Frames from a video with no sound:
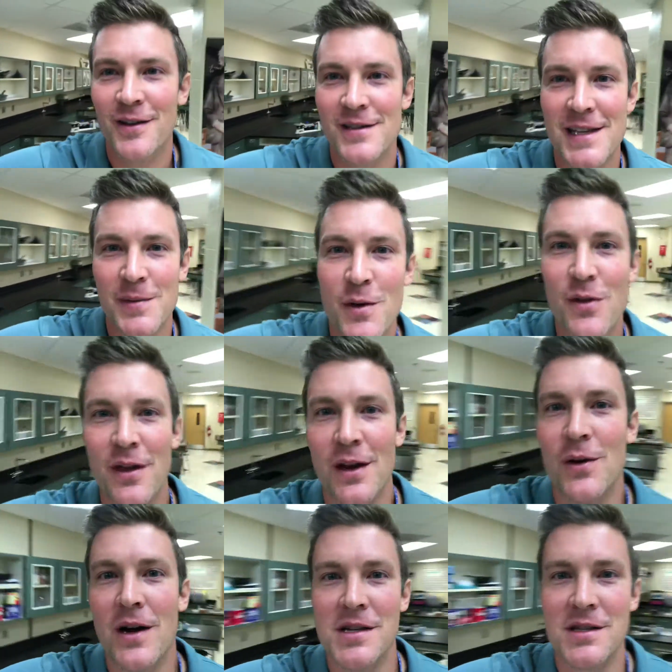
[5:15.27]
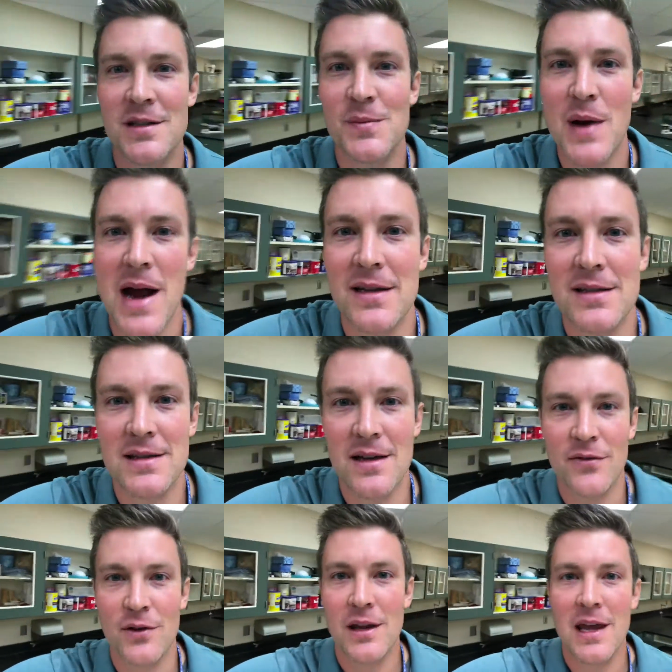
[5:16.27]
you see me with any questions, practice
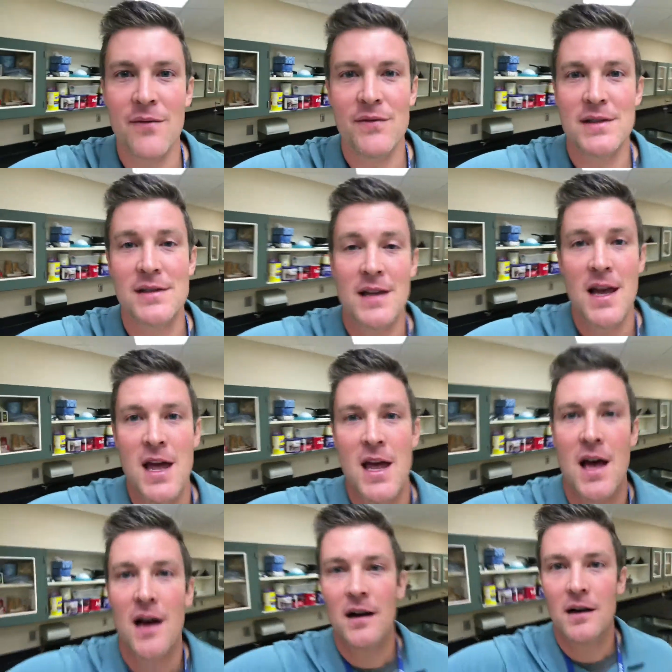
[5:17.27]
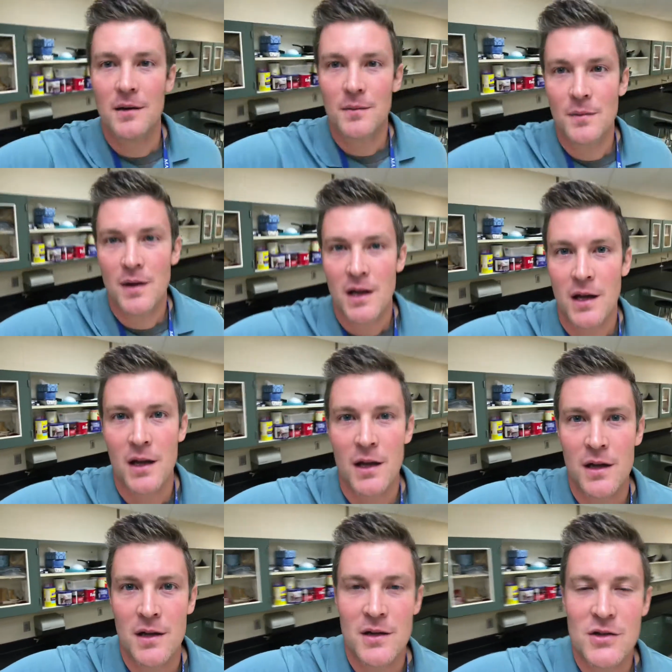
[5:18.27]
stuff on Canvas. Um,
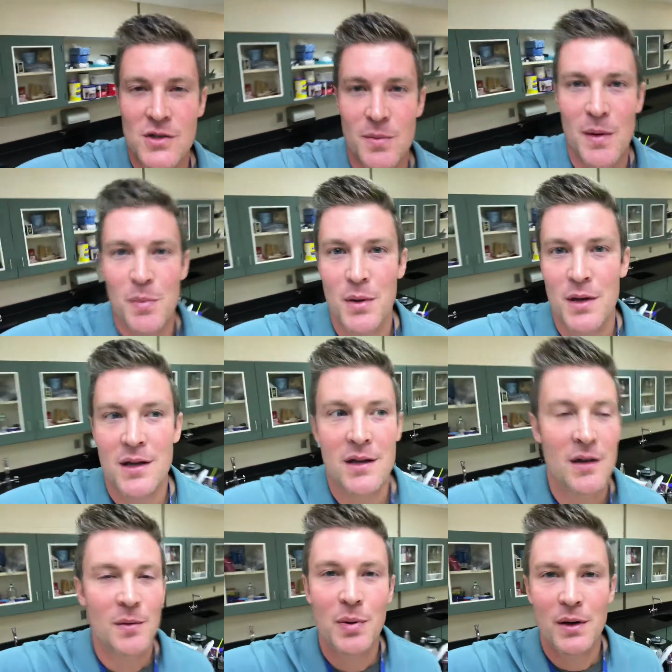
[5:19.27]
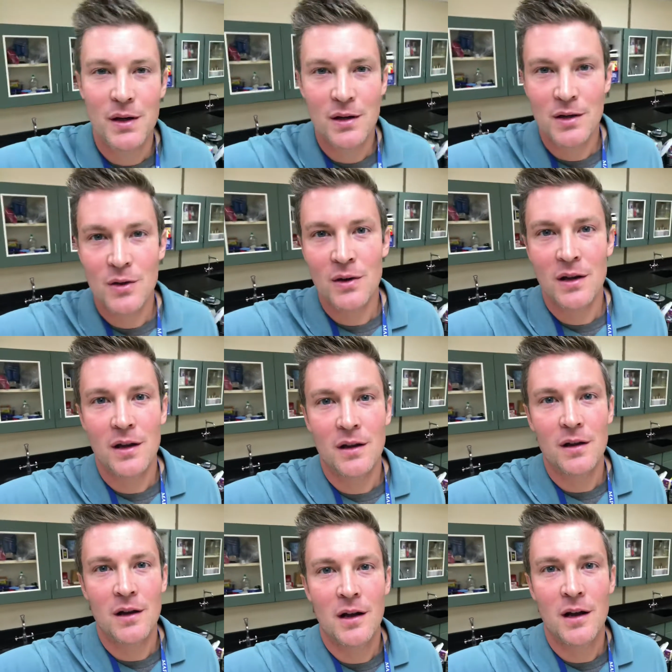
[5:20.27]
this should be a pretty pretty good unit,
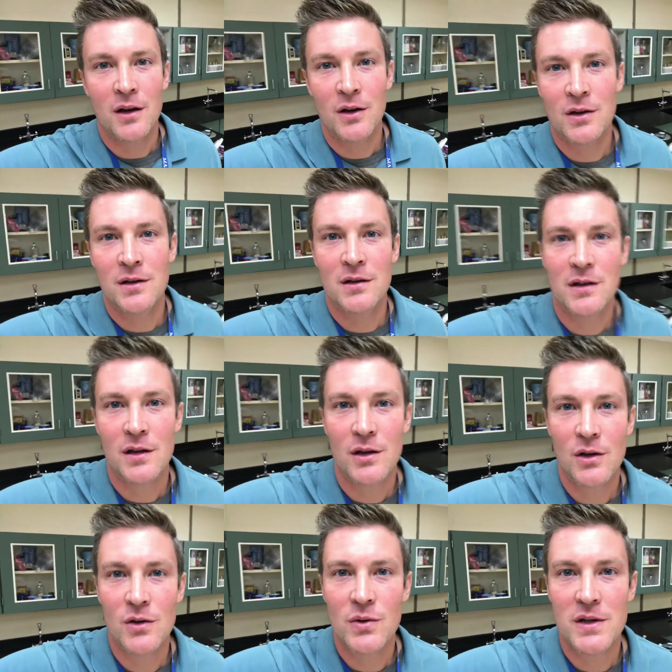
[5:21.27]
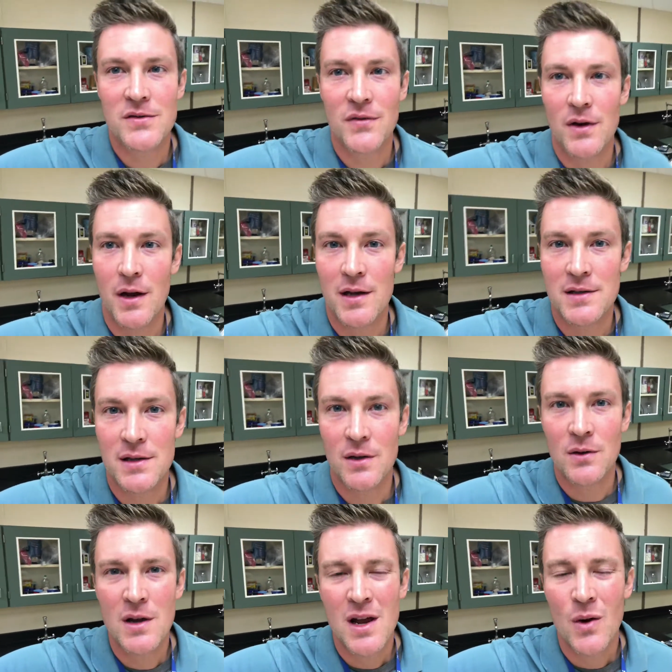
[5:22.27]
uh, good good quiz for you guys.
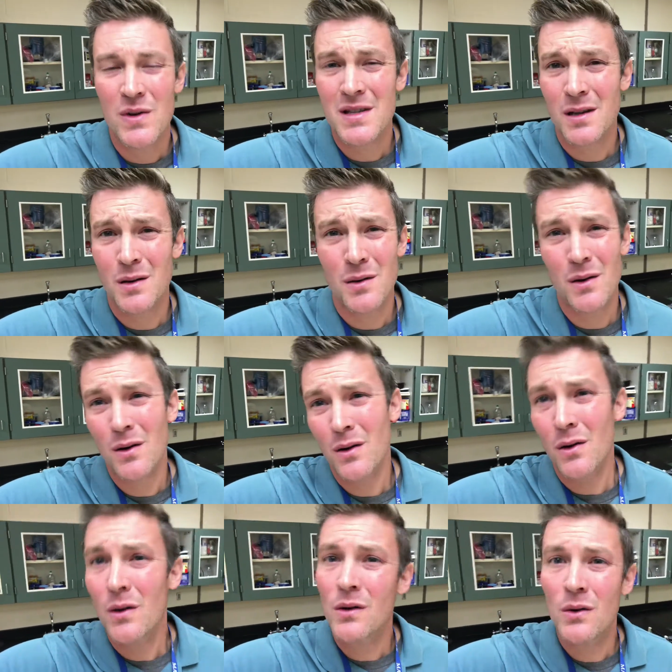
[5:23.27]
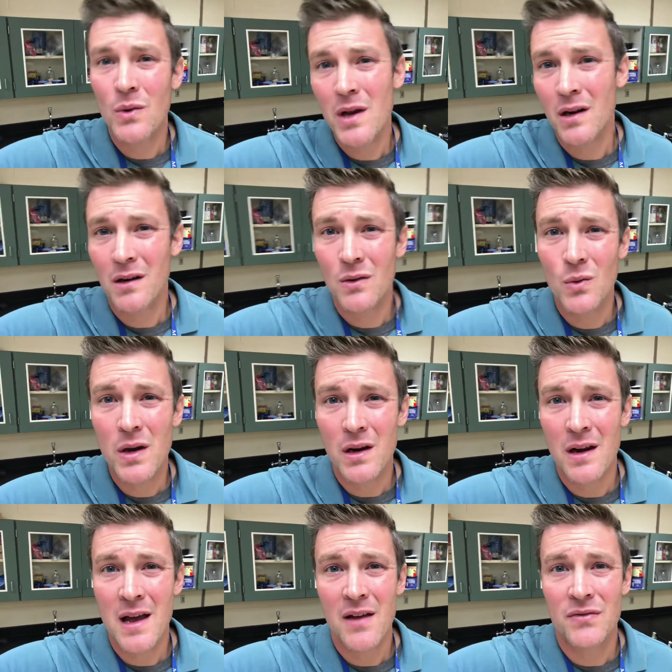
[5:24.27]
So we're still week week
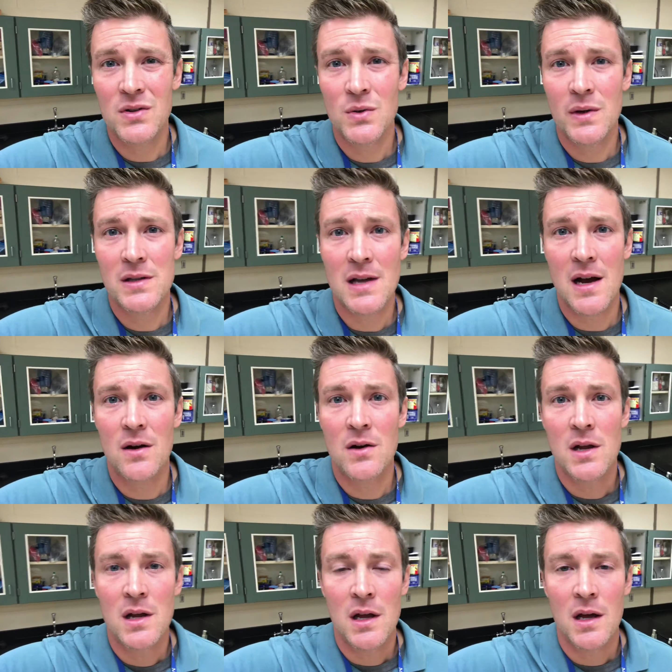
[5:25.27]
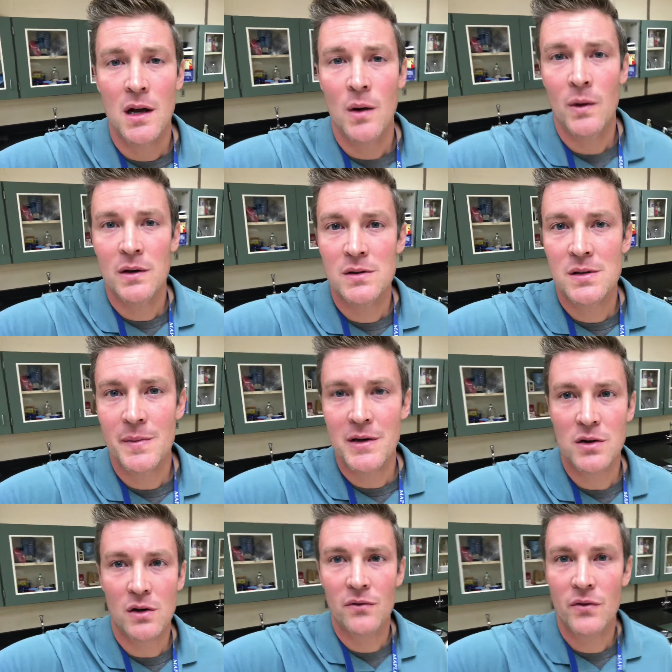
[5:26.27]
and a half, two weeks out. Uh, we're gonna do some
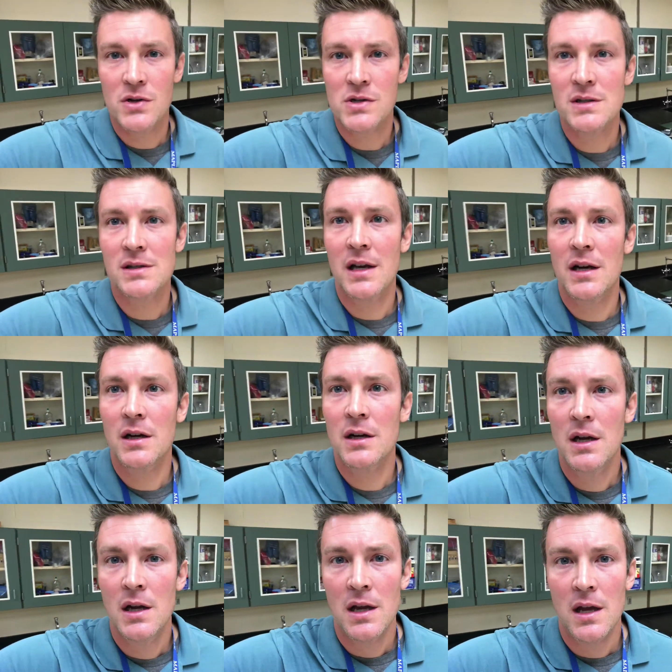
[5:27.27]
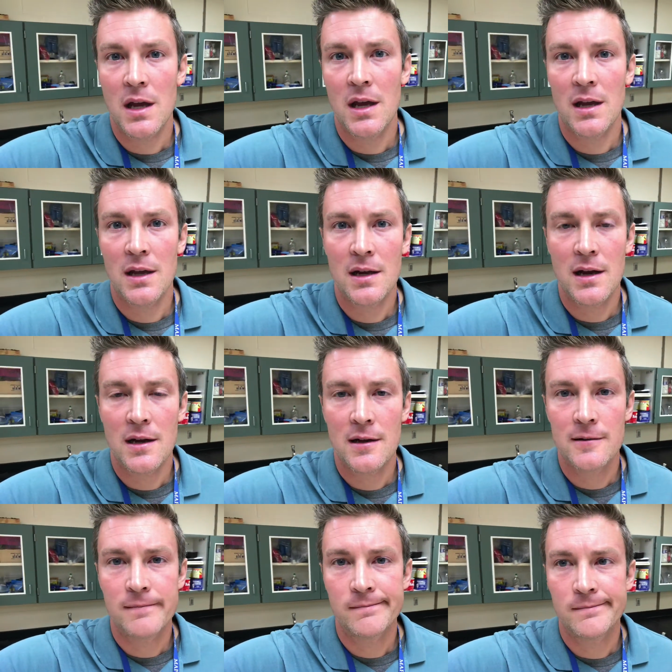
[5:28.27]
metric conversions later, and
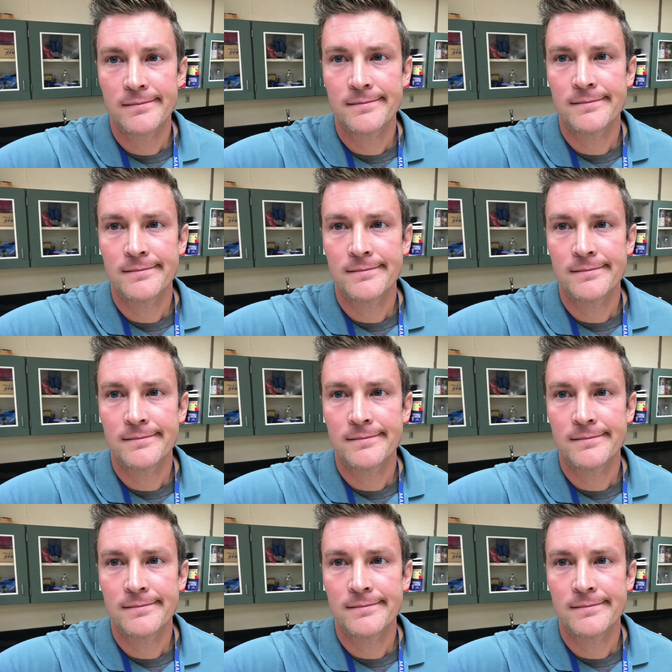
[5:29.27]
um,